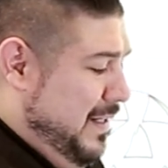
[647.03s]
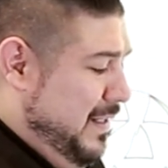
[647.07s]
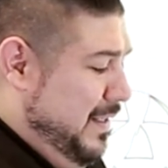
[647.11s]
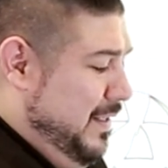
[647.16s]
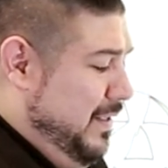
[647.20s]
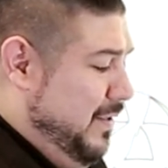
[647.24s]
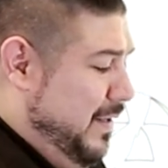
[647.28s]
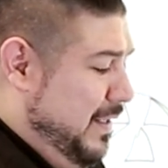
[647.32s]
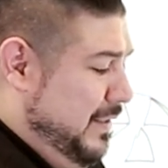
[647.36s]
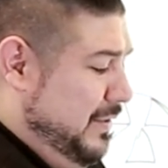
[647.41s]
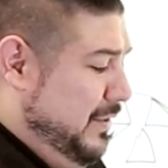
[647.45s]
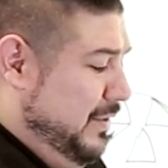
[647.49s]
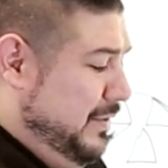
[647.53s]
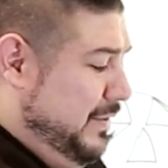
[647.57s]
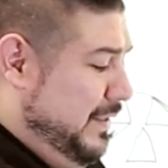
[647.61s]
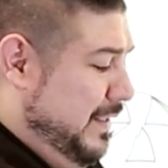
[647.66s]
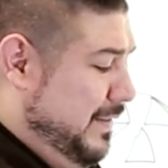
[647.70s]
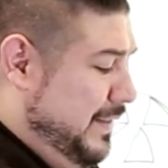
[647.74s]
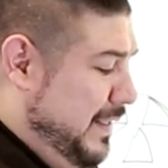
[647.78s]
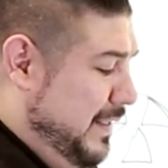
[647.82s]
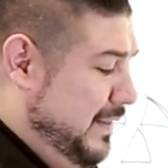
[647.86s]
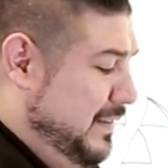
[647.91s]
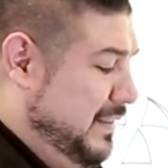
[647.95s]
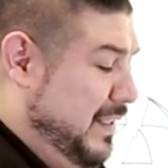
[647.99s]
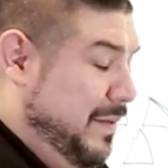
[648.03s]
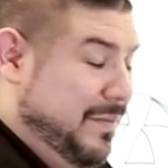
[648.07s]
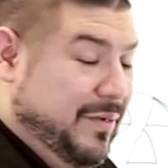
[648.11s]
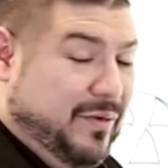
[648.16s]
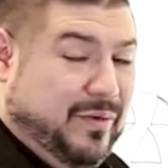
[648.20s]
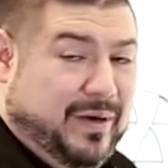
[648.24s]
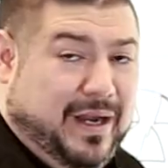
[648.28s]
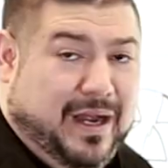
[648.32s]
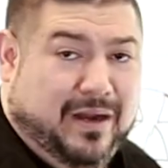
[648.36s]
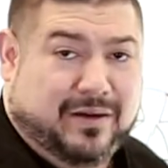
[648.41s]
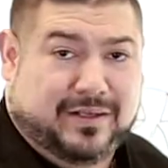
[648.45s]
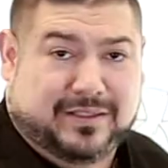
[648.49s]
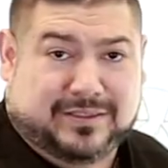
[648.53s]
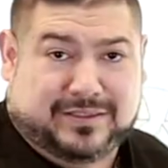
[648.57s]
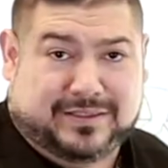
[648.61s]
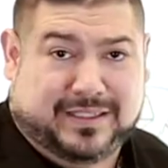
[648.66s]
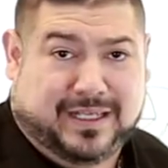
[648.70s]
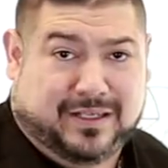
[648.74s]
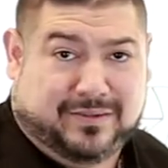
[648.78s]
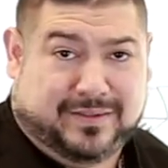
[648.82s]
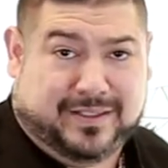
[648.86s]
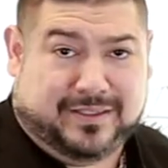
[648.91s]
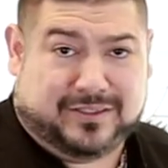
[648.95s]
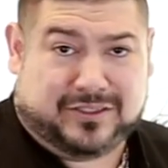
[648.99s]
you know, as you see things come around and see
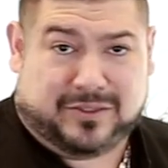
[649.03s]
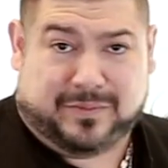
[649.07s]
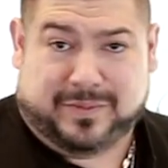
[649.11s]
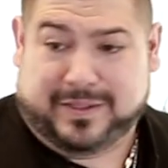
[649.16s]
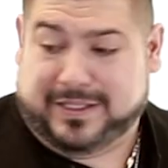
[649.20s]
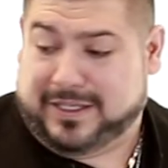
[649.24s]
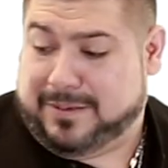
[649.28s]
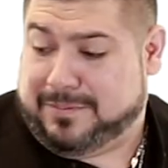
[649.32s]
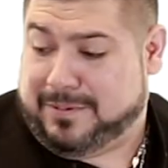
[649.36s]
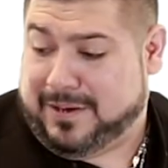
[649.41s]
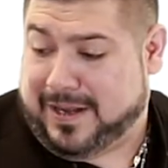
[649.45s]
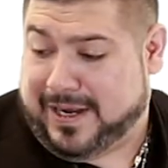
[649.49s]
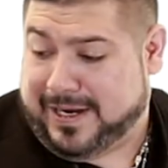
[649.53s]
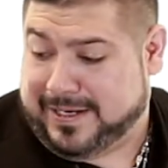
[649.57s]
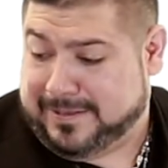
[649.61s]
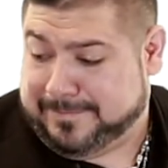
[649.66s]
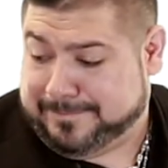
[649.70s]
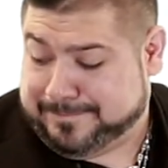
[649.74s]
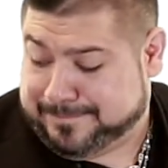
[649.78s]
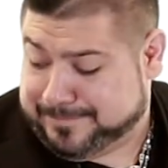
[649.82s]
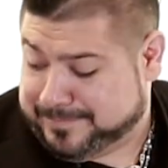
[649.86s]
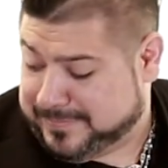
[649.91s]
how things are being applied.